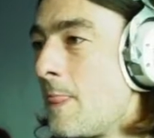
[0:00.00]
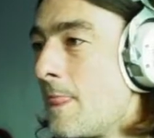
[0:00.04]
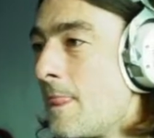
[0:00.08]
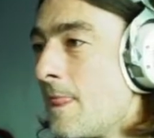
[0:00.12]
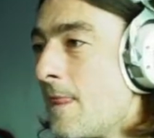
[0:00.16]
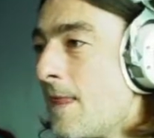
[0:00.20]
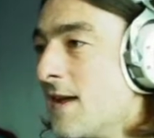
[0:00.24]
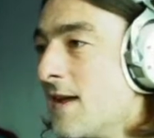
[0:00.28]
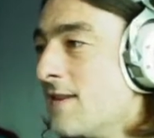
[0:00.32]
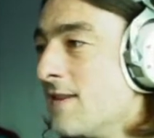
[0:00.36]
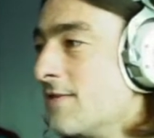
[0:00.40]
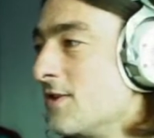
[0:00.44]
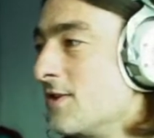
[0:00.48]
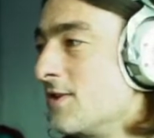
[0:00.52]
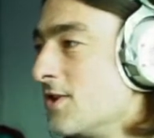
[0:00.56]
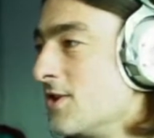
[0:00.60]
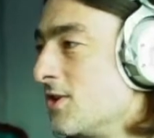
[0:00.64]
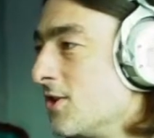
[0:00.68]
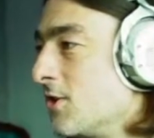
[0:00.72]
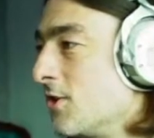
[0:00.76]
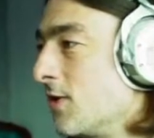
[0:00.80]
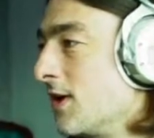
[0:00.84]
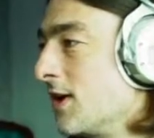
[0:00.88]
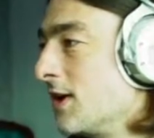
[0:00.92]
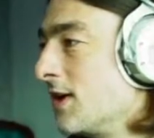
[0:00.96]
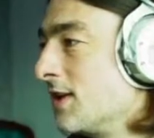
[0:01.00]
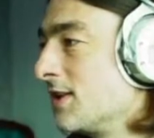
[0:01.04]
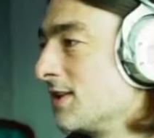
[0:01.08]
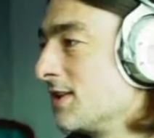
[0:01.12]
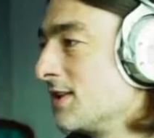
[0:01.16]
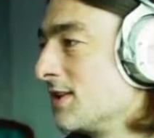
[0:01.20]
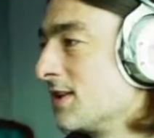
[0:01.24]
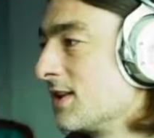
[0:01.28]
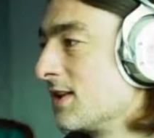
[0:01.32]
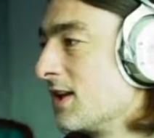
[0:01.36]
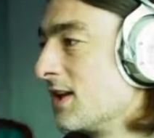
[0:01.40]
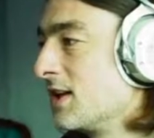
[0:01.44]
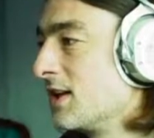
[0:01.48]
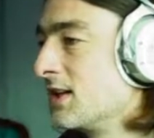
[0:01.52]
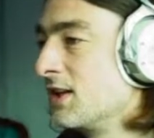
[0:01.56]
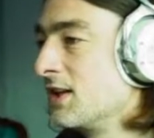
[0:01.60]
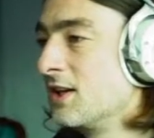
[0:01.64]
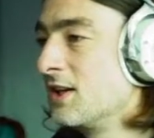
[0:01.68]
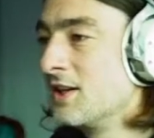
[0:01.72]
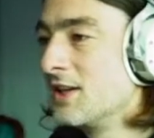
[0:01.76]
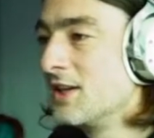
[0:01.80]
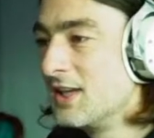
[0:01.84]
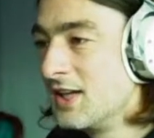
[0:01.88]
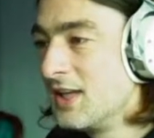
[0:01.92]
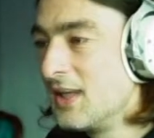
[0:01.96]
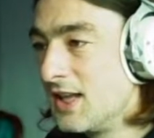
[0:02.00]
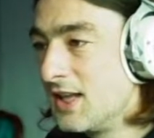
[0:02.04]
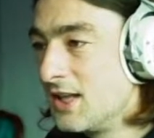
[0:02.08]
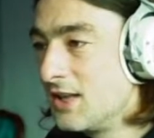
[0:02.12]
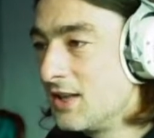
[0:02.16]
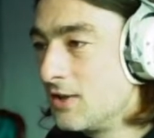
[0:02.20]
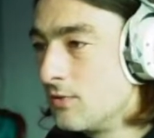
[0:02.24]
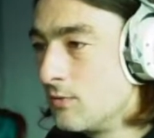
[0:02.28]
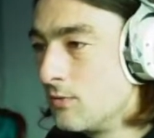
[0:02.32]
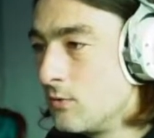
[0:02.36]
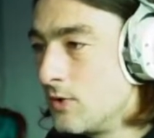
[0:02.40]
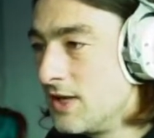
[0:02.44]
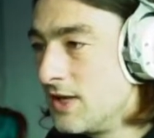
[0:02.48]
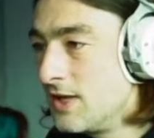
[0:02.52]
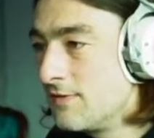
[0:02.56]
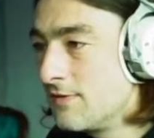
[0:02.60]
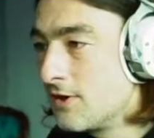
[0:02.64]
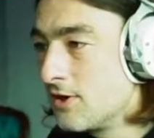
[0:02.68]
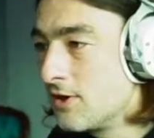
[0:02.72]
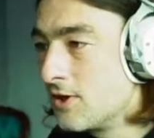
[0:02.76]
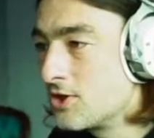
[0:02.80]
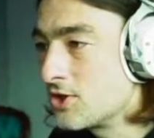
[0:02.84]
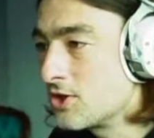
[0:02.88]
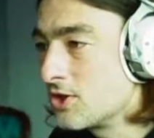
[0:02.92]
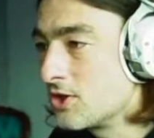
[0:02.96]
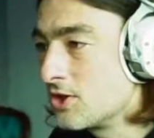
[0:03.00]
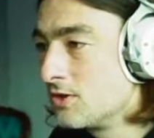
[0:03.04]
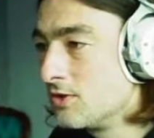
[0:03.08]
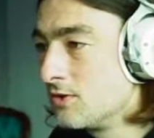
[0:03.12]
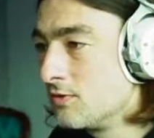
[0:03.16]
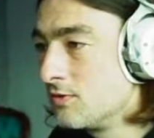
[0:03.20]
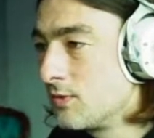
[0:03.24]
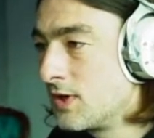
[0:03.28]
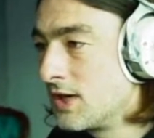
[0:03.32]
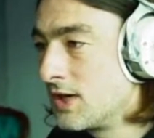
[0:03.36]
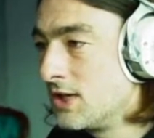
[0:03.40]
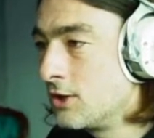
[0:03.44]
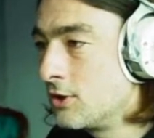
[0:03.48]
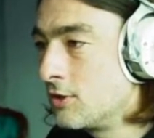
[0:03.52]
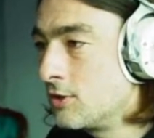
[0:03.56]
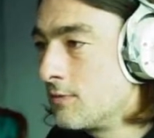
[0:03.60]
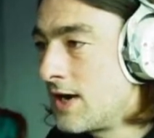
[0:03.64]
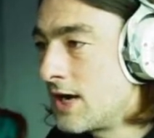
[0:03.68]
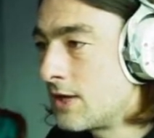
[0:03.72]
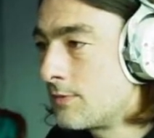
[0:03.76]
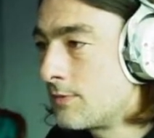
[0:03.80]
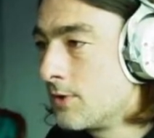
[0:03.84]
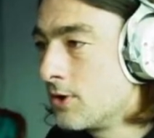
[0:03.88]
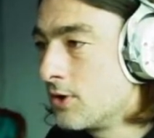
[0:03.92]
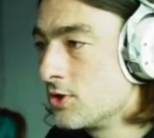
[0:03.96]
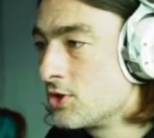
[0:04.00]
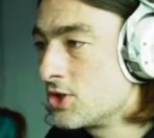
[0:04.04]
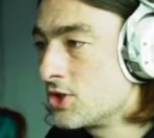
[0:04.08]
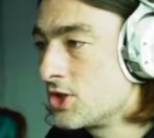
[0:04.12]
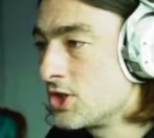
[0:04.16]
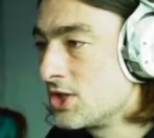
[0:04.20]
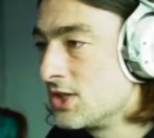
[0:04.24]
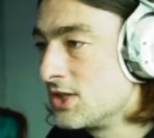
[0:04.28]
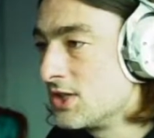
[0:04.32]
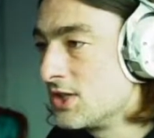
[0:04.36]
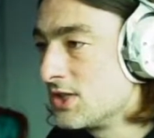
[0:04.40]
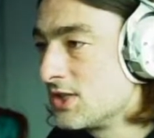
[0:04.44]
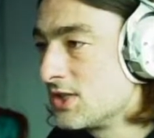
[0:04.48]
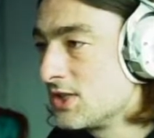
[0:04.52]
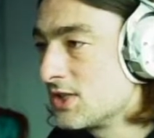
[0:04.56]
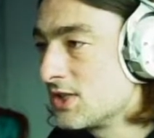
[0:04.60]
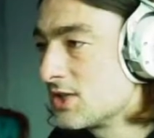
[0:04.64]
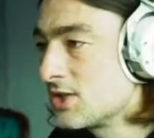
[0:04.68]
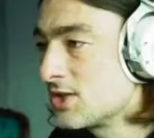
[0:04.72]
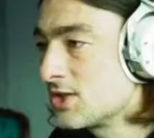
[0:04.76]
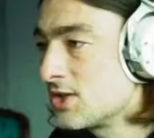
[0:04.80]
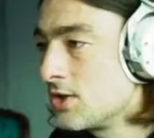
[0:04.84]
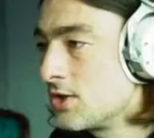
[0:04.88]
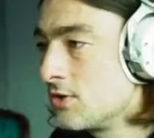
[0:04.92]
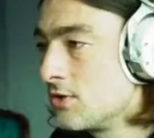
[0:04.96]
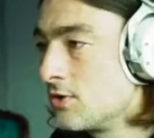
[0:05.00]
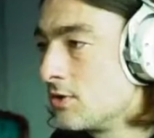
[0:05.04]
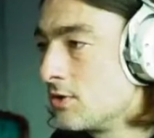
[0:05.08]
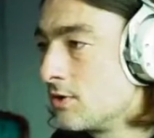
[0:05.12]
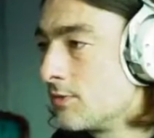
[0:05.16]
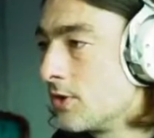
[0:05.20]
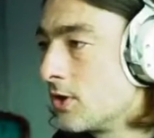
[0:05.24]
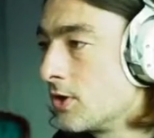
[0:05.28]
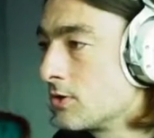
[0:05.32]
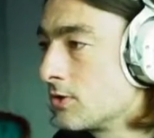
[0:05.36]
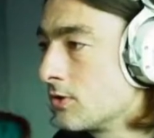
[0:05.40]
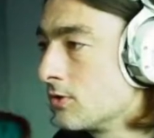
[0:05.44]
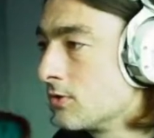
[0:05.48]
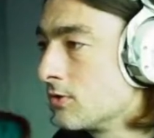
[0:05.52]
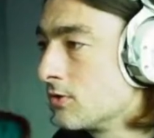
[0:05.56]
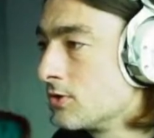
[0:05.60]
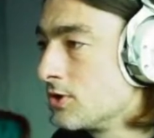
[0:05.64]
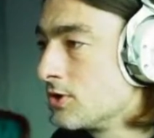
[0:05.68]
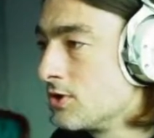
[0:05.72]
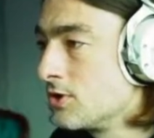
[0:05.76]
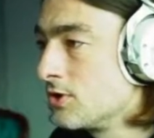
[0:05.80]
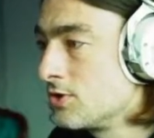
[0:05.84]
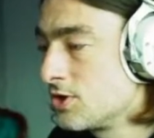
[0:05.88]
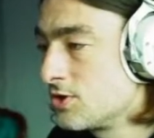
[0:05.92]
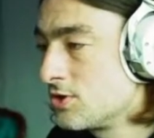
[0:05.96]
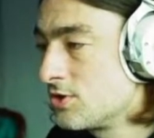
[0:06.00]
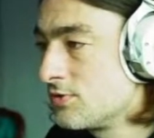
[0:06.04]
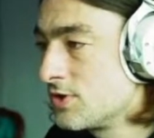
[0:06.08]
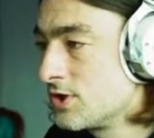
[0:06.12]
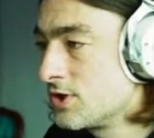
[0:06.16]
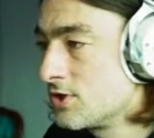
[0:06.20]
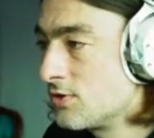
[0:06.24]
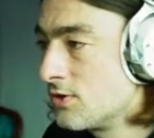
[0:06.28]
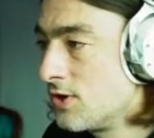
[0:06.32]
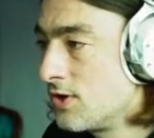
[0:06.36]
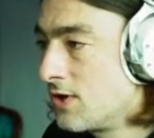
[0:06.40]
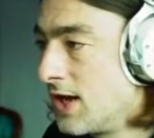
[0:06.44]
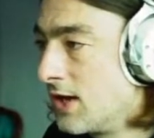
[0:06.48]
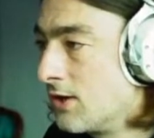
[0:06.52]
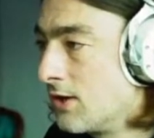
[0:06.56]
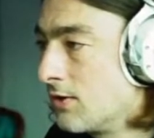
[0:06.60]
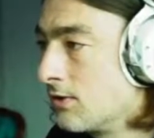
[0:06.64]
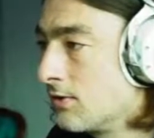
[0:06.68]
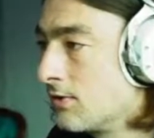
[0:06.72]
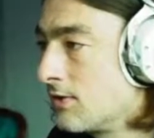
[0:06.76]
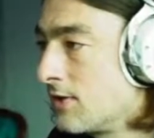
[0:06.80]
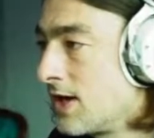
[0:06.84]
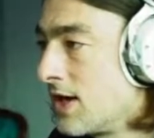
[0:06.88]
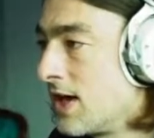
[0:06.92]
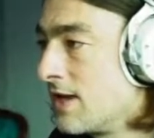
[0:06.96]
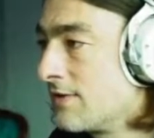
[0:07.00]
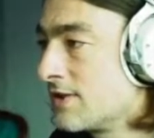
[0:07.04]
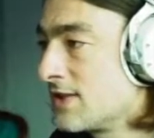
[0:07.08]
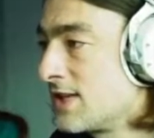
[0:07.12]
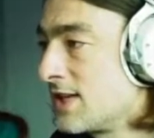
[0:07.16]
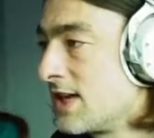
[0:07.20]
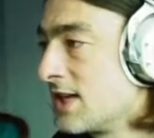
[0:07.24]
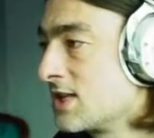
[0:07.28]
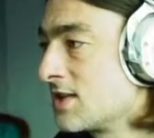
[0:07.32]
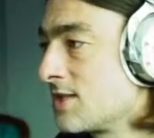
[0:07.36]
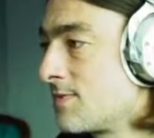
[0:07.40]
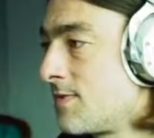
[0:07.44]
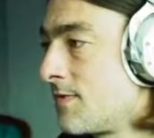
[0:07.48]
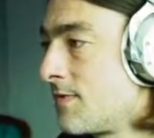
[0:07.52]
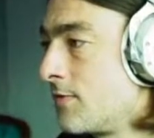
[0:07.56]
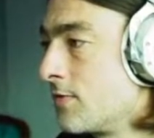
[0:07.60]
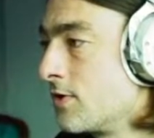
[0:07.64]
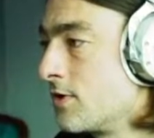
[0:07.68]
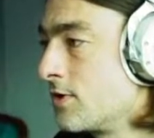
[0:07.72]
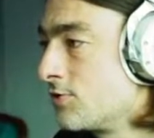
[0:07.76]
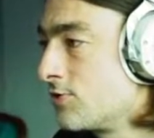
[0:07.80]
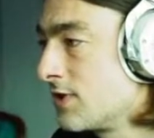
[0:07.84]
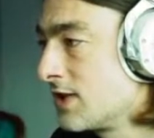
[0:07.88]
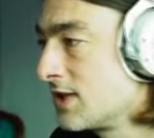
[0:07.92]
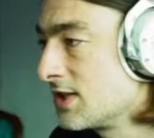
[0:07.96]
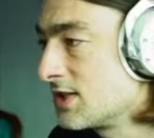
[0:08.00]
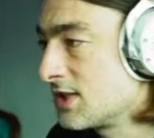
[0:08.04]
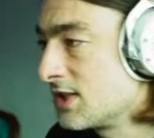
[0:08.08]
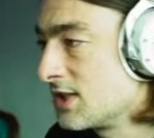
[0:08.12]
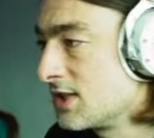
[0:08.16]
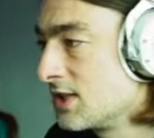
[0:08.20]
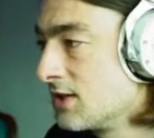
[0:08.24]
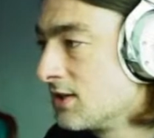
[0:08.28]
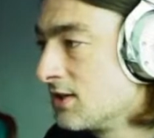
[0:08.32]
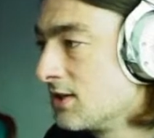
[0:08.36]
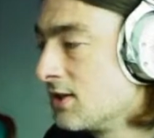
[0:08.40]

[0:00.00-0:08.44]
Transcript: They even knew it, didn't they? In the Wii version, when Little Mac punches a soda bottle used to restore health out of his hands before he drinks it,